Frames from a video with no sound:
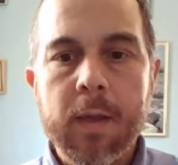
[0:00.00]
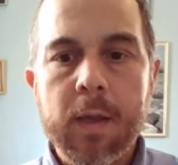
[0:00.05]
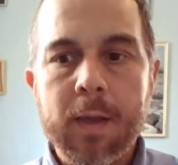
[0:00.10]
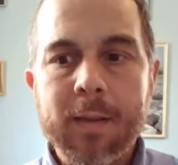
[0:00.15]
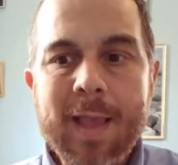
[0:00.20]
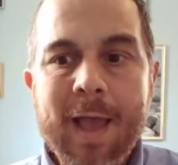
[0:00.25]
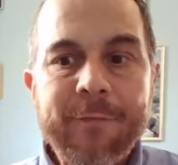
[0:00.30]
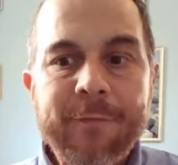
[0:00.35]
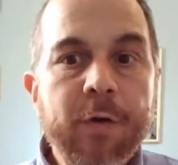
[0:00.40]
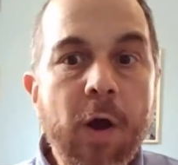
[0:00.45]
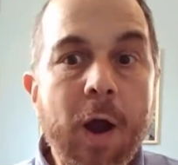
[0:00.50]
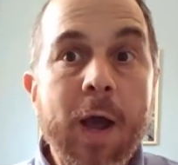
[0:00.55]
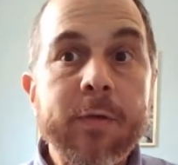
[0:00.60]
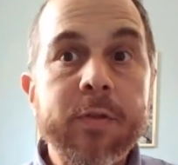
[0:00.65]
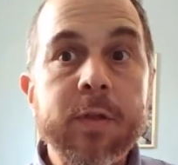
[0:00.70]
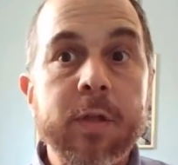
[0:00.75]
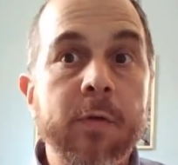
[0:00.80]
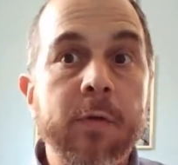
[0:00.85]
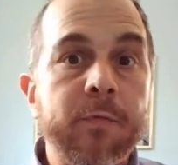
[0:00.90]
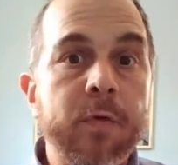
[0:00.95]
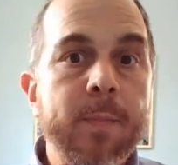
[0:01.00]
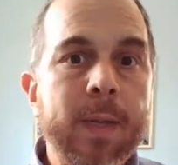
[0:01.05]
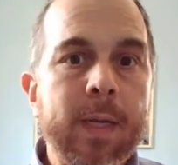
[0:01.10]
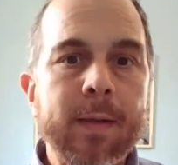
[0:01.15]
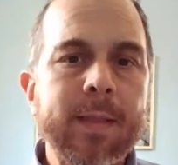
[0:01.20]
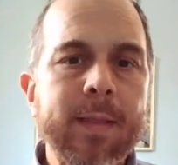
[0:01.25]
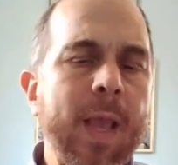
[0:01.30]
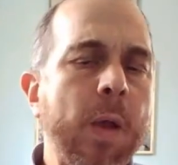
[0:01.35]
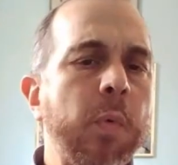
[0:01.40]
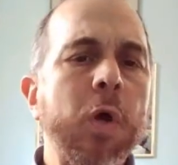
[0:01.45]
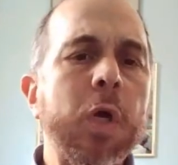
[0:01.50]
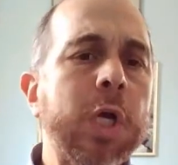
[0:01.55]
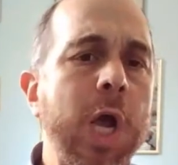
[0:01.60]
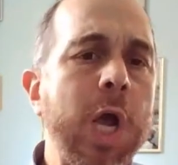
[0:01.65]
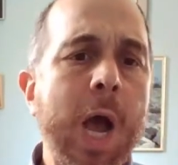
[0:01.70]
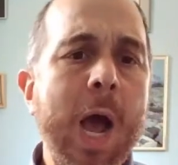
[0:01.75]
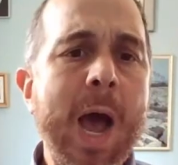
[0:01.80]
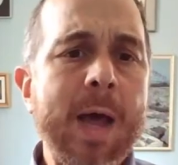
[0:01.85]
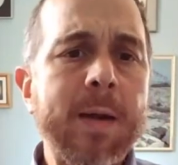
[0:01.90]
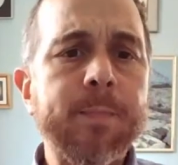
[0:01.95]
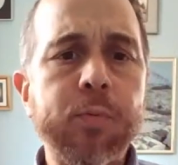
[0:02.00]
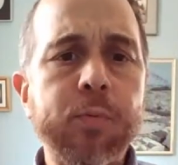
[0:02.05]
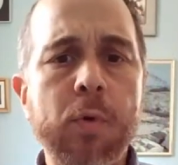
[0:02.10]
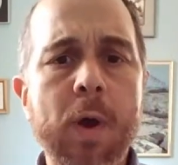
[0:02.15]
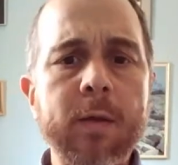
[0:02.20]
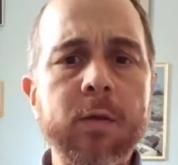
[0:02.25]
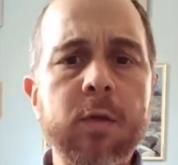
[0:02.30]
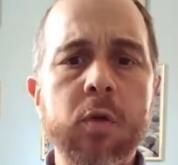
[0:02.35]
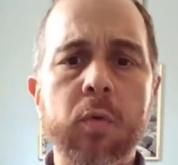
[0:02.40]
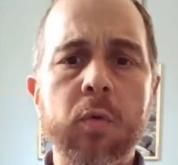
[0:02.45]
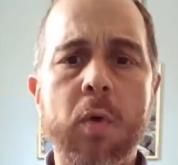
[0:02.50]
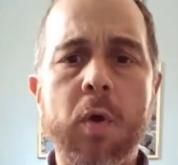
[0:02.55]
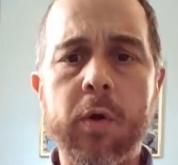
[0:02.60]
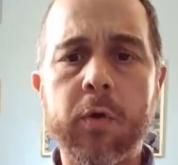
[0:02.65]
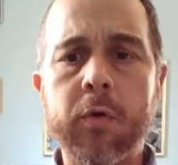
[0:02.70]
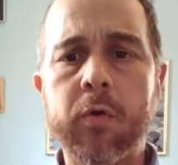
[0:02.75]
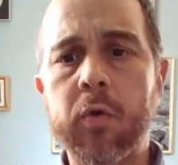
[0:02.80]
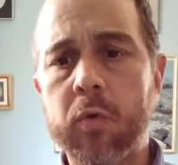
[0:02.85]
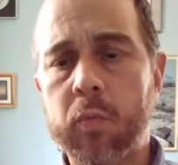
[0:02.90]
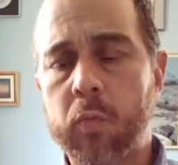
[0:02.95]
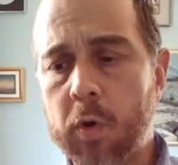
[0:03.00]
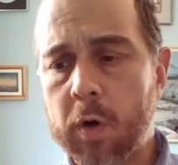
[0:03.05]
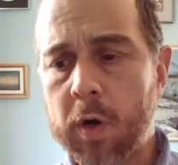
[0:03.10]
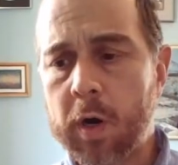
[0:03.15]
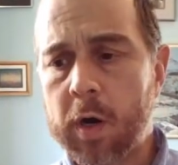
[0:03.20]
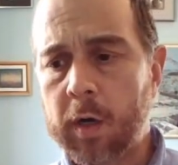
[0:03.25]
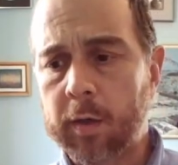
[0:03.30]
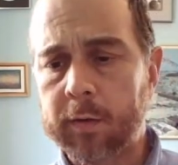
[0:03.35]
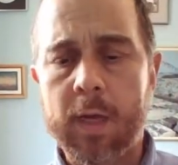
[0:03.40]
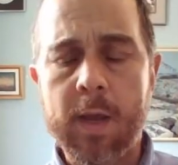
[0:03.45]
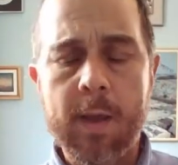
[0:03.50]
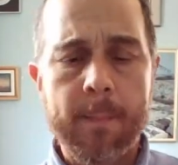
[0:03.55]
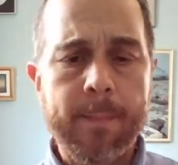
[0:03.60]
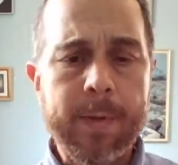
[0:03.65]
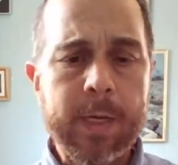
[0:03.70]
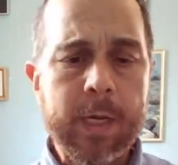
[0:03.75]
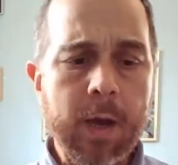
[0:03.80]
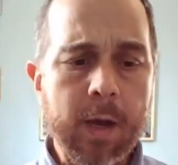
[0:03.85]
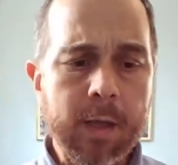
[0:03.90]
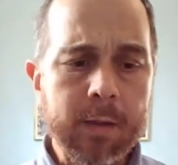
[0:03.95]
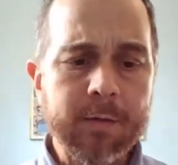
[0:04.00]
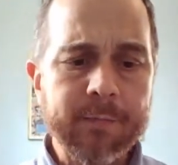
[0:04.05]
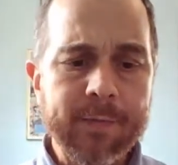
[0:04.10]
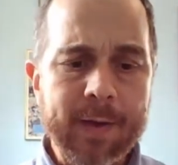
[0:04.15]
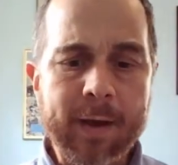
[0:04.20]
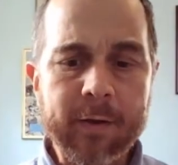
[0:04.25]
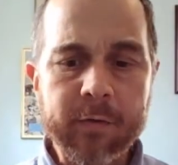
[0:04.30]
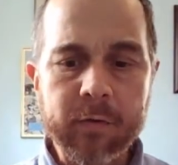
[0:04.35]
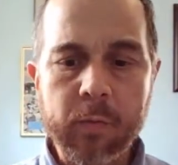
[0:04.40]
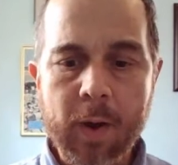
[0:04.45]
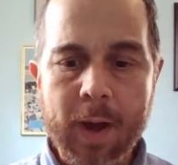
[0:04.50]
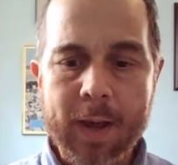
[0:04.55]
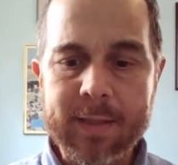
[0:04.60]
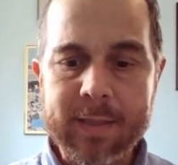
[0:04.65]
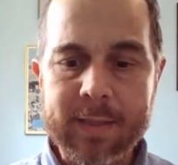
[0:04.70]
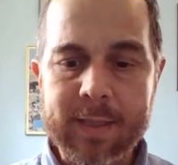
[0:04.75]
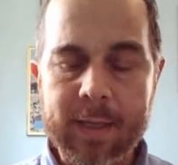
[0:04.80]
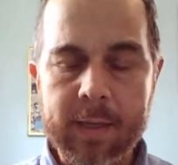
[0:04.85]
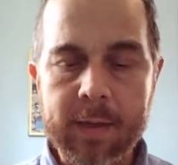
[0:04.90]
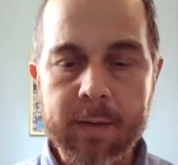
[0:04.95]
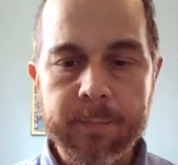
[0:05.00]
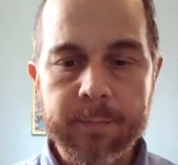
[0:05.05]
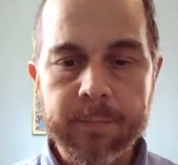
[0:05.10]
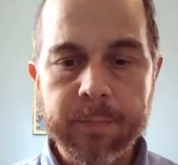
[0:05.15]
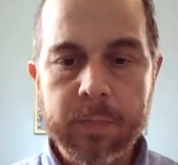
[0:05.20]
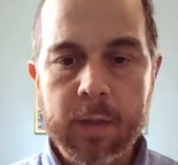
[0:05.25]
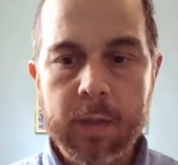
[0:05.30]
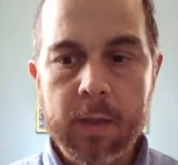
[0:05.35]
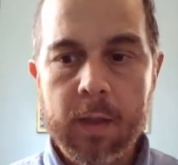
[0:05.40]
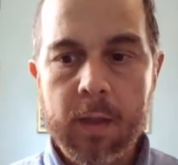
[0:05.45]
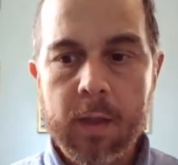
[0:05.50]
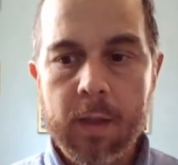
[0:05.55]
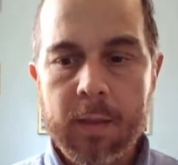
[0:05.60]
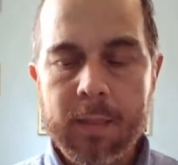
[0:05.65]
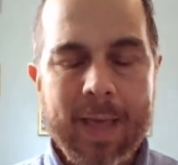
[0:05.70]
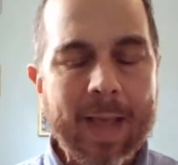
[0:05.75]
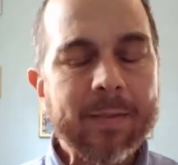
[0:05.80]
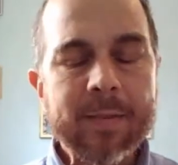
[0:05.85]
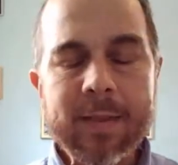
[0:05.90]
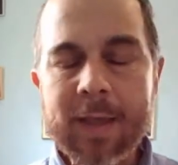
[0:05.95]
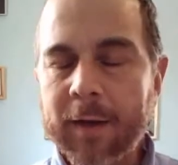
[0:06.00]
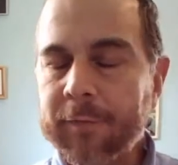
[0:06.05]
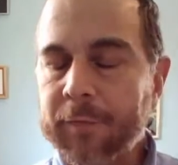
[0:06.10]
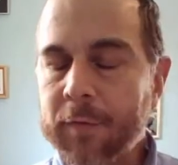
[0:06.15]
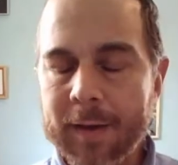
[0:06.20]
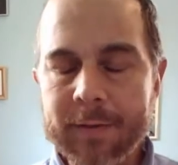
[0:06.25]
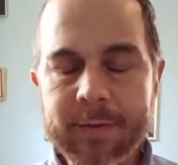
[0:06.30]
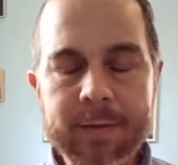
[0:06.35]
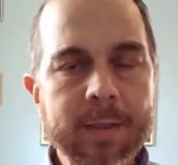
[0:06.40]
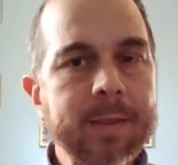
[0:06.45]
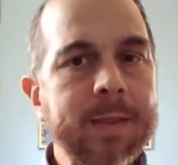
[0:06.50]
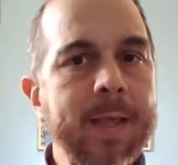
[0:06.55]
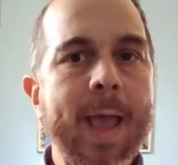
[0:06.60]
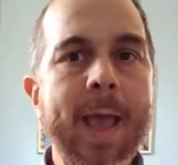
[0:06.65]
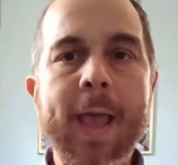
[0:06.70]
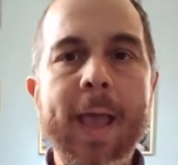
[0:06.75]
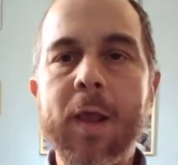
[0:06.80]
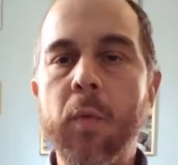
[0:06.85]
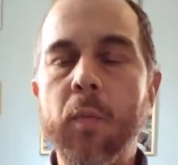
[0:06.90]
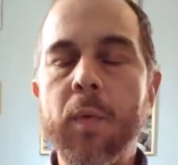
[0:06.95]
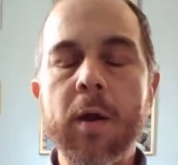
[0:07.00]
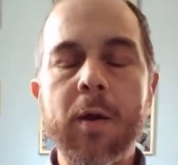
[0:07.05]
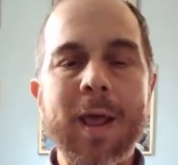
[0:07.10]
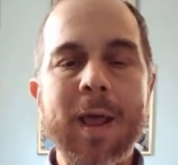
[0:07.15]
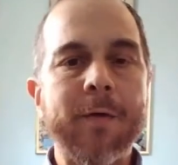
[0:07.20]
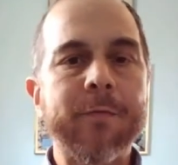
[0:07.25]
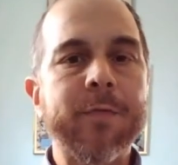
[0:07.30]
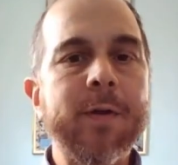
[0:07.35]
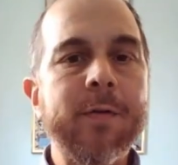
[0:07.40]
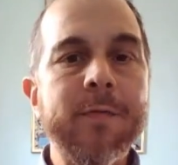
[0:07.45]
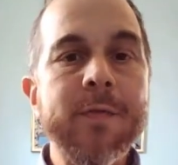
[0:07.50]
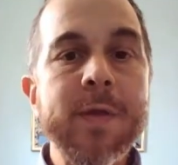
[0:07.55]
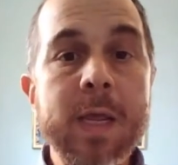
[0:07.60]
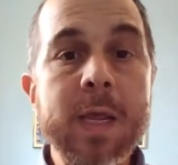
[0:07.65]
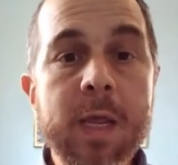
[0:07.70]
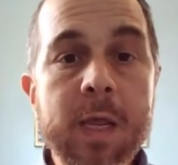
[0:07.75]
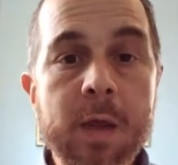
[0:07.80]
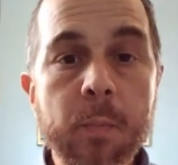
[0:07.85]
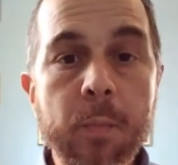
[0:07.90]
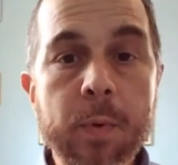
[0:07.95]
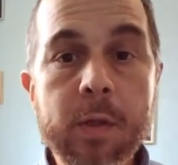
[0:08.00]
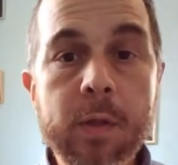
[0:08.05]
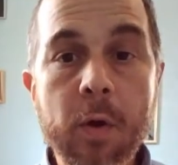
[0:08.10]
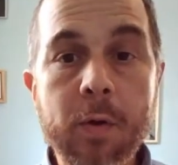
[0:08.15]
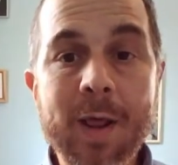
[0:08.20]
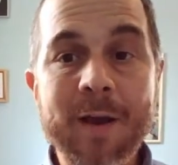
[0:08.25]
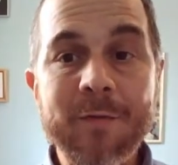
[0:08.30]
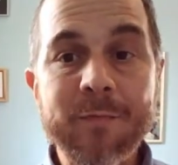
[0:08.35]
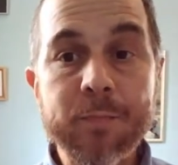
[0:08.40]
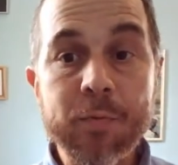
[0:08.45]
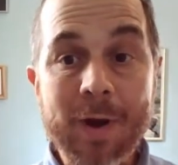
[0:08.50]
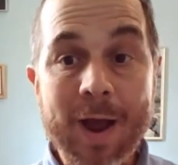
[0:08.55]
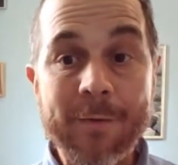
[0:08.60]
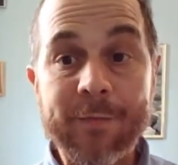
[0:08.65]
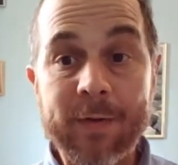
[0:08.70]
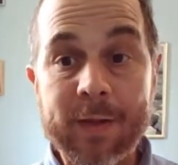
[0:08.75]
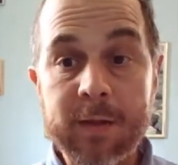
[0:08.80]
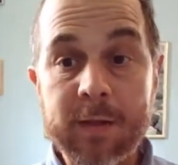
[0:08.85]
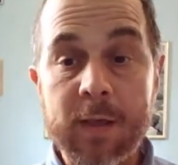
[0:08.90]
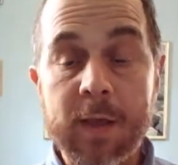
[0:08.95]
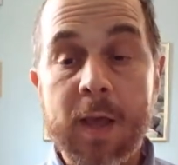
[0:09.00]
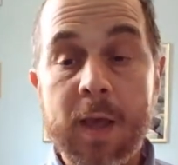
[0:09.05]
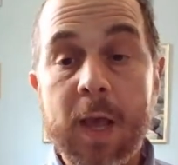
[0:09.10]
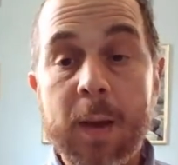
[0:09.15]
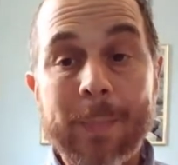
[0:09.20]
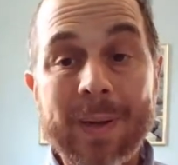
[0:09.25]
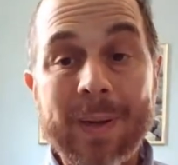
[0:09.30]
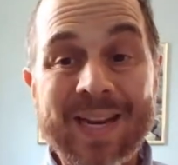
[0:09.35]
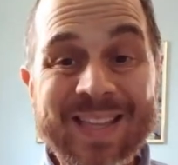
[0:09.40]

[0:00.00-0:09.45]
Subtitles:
It's not for me to say, well, God brought Corona to the world because of X, Y, Z. That's not for us to say, we don't have Nevi'im, we don't have prophets. But